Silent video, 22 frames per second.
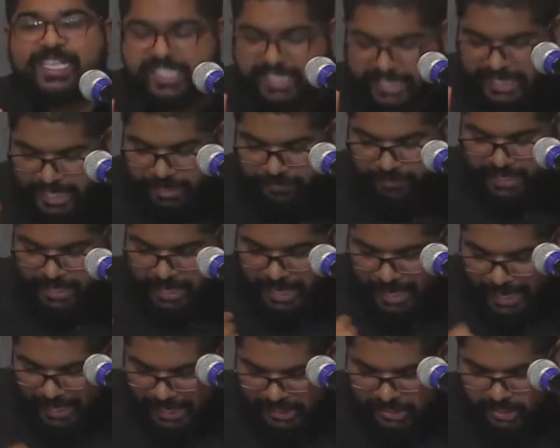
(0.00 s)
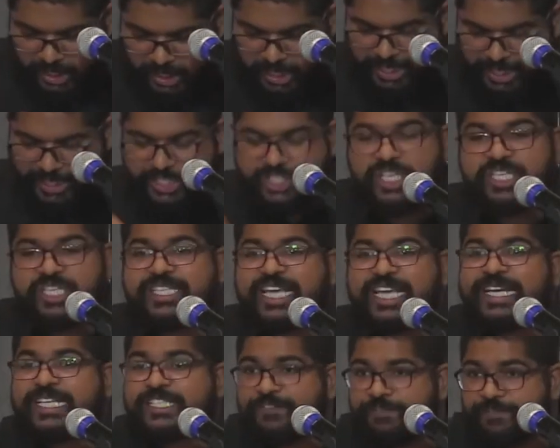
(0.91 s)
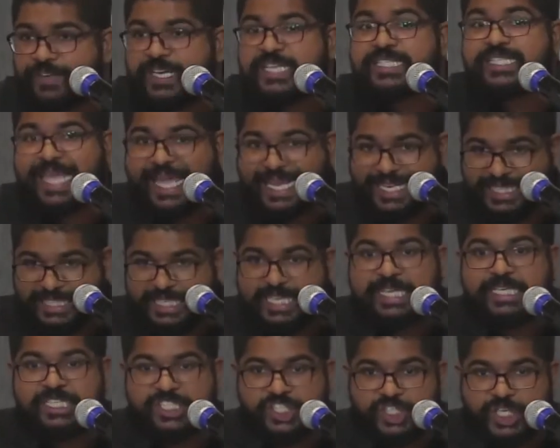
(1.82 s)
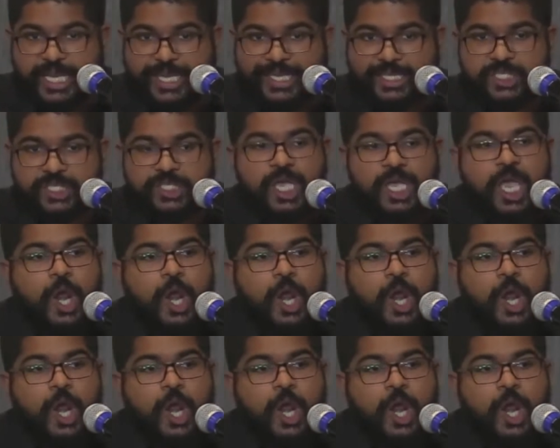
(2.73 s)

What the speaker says: given us, just as verse 18 says,